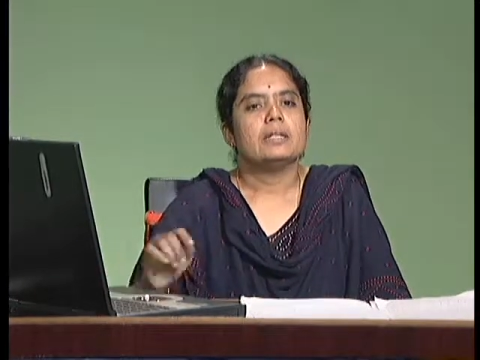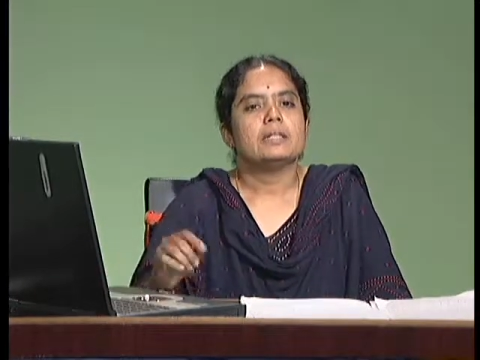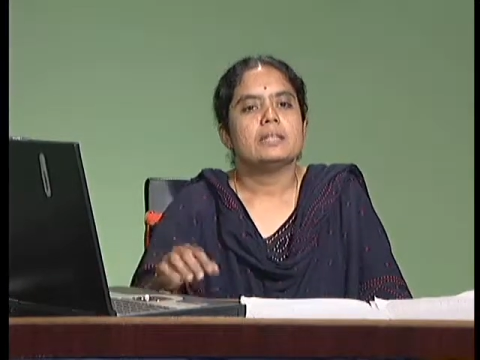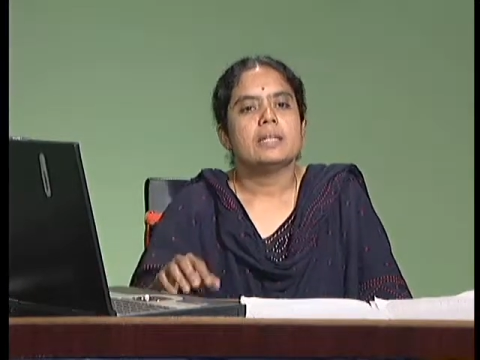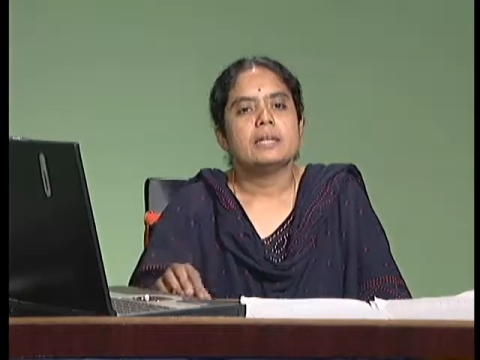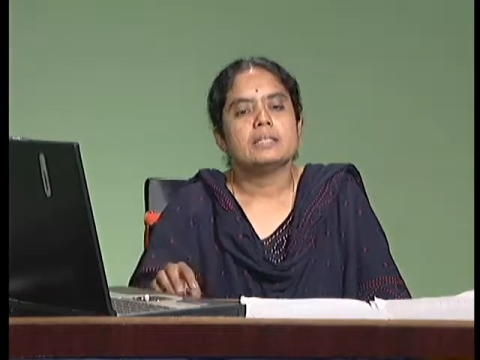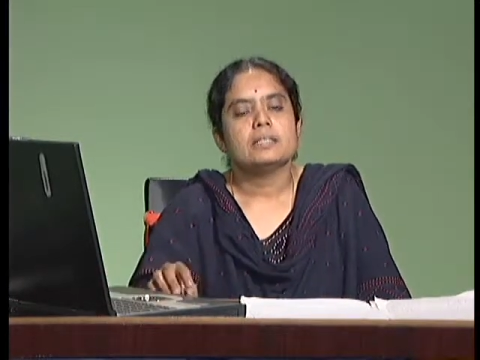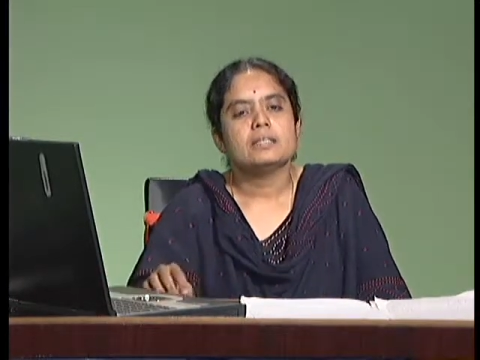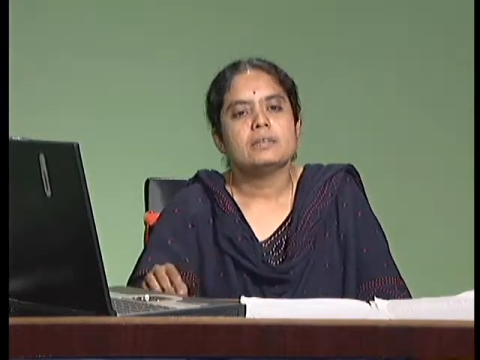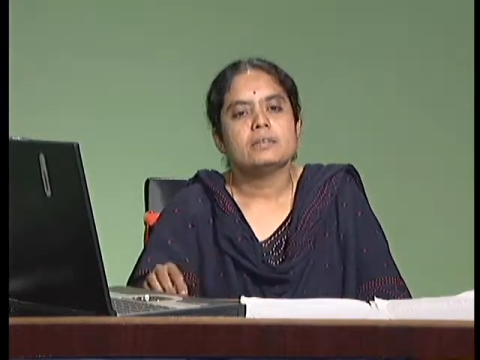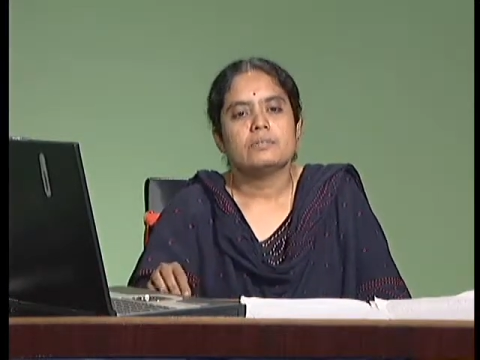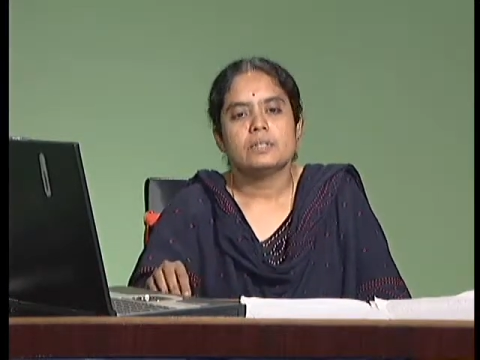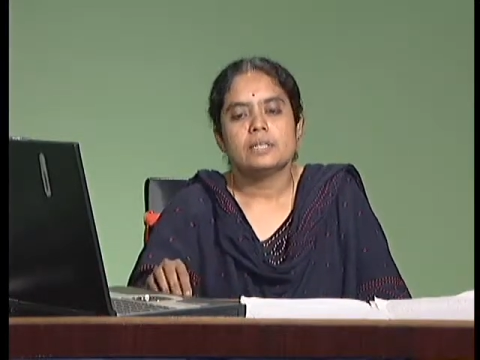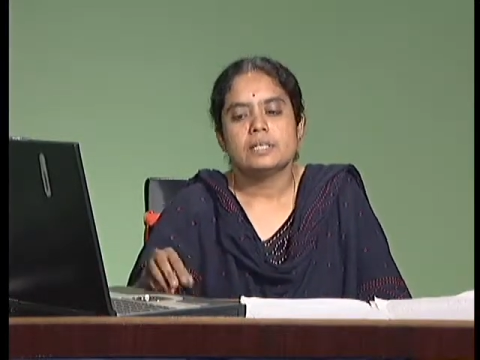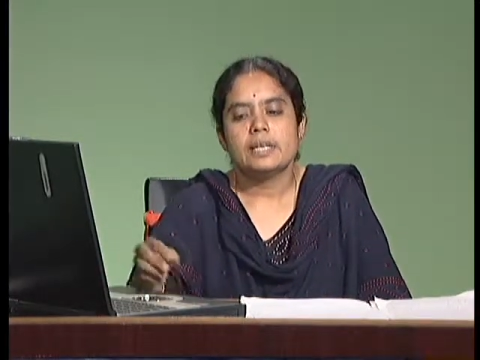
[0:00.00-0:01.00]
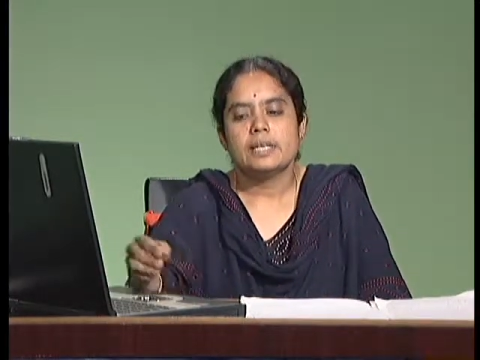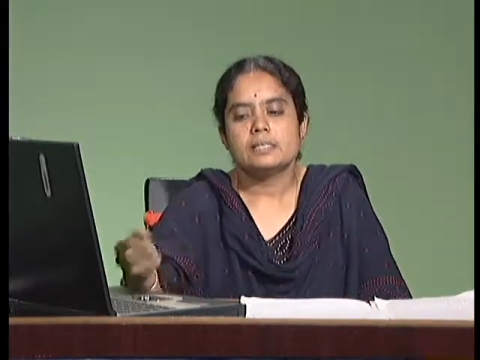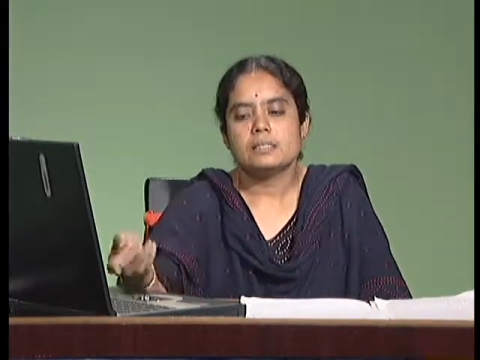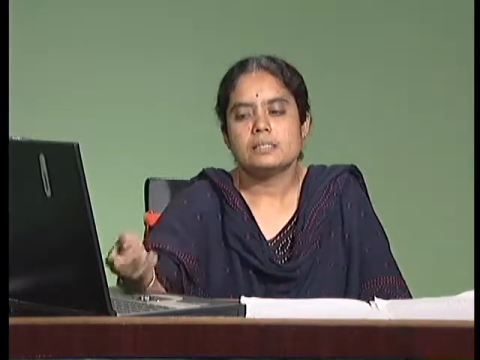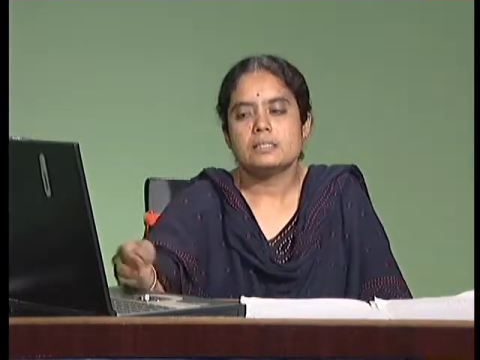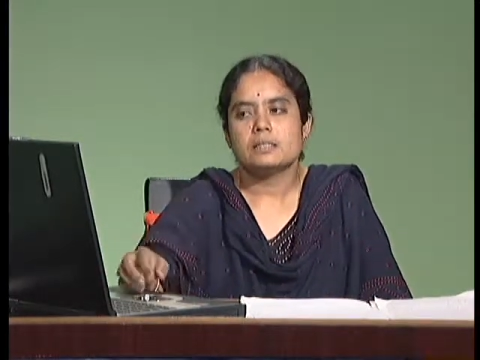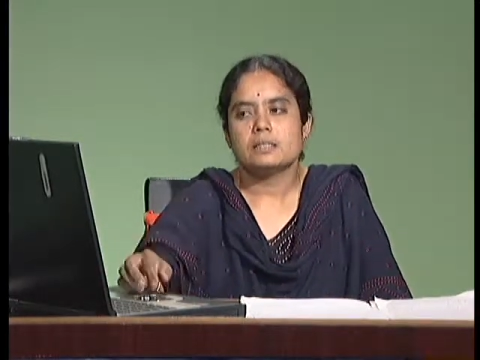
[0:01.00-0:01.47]
Then the
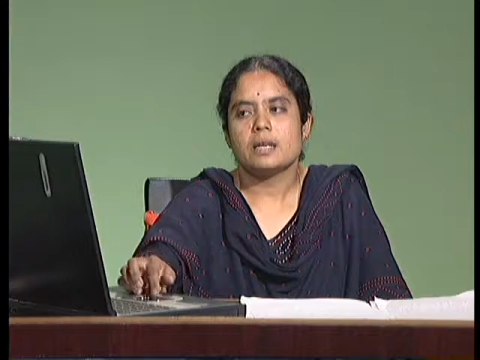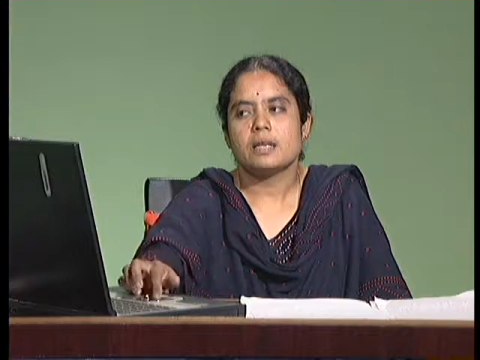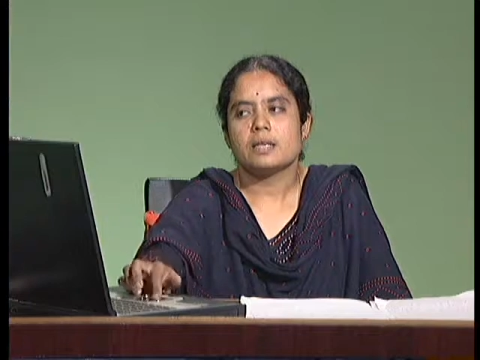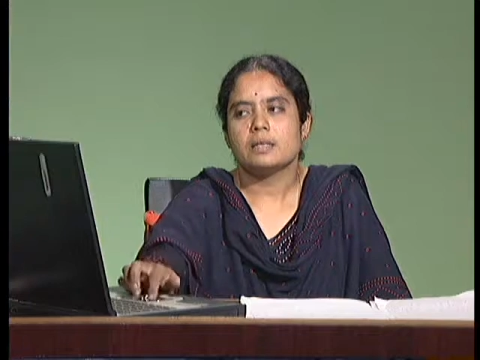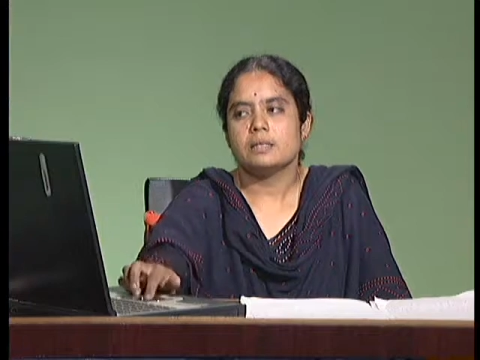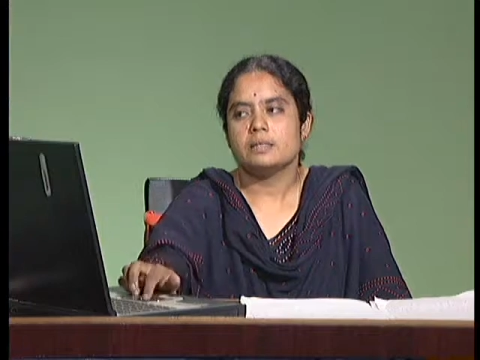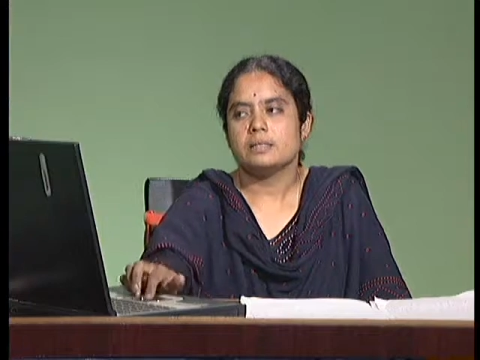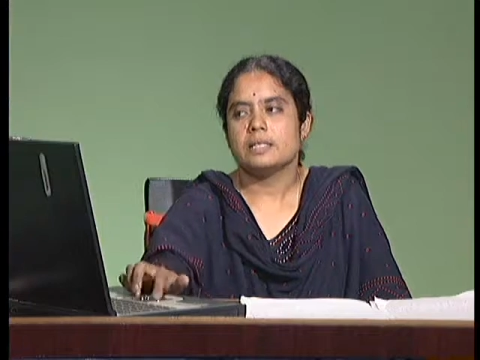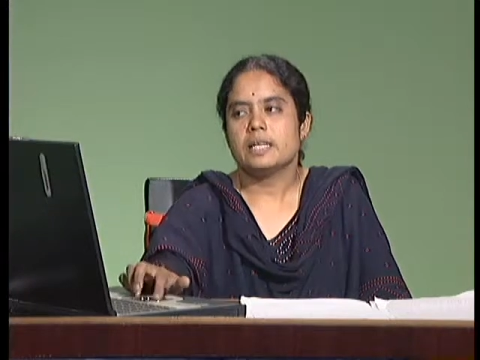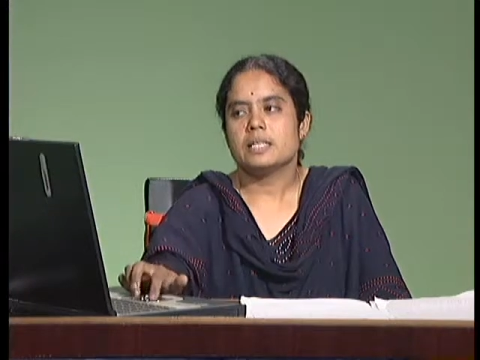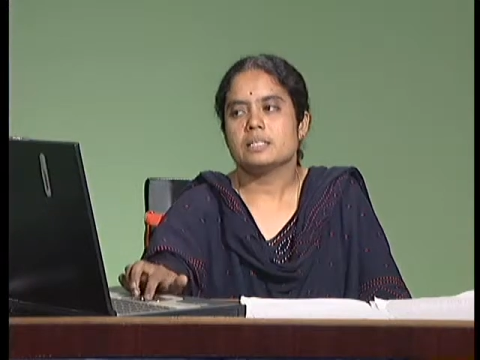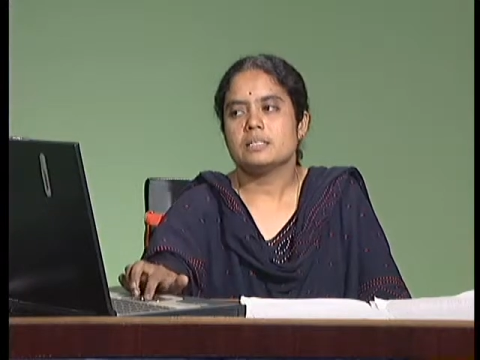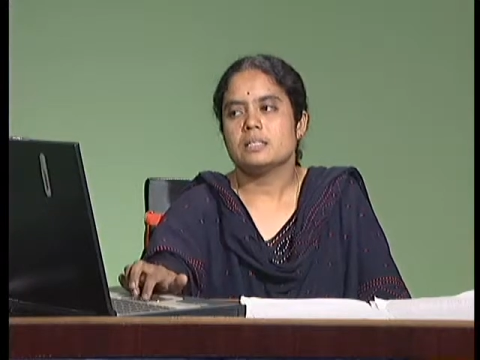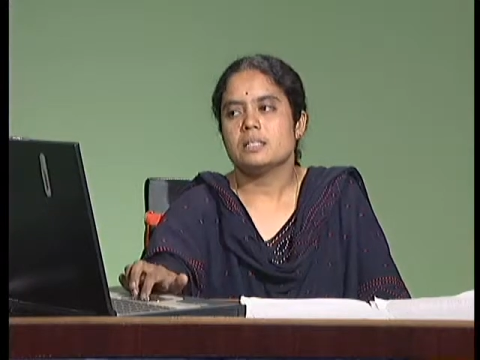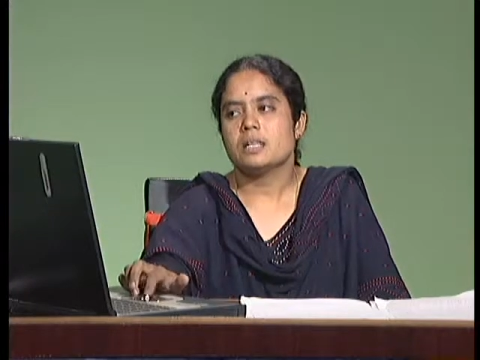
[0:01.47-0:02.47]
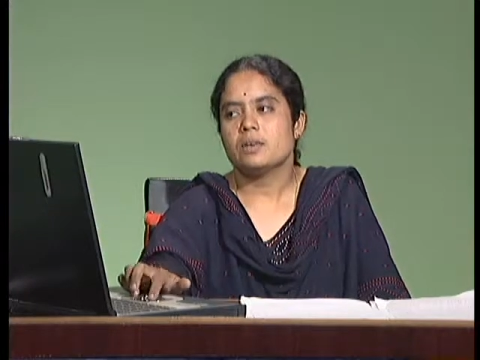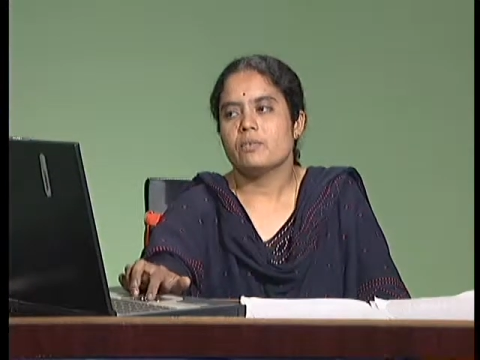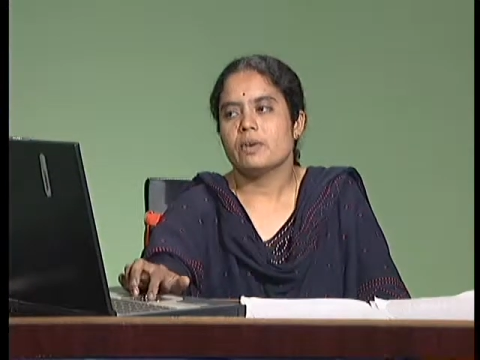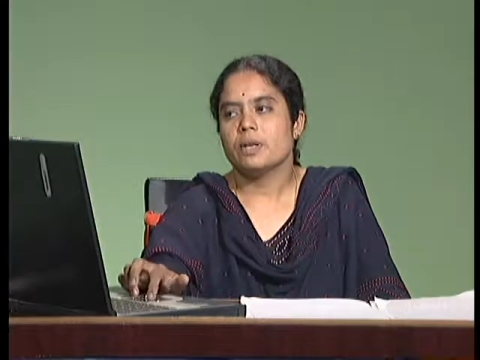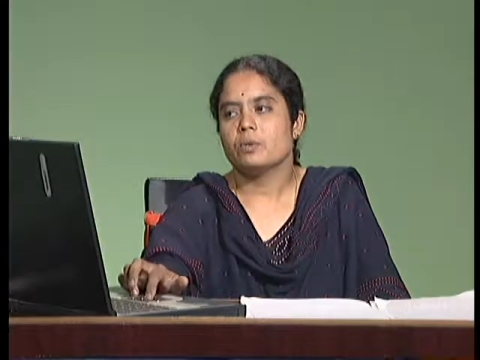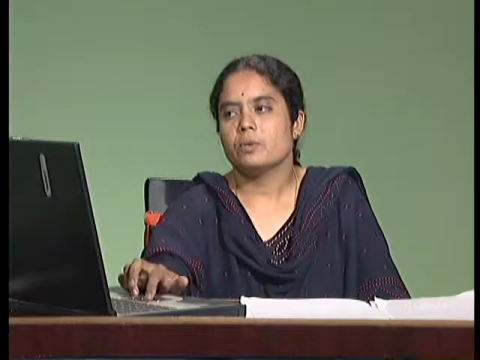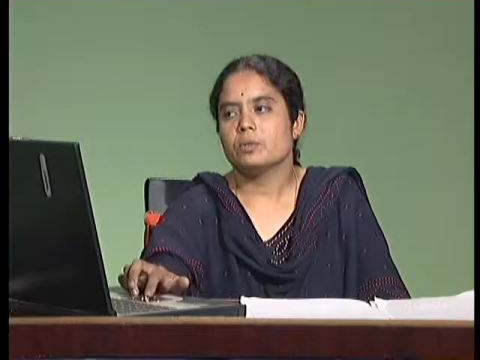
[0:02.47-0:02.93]
next test that
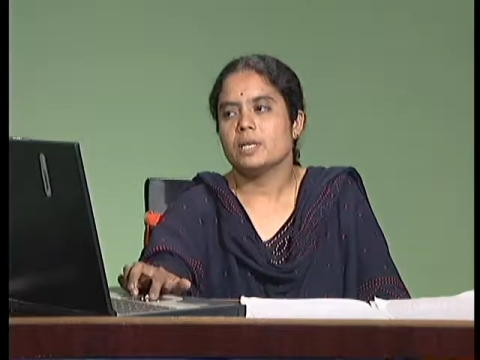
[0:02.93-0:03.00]
we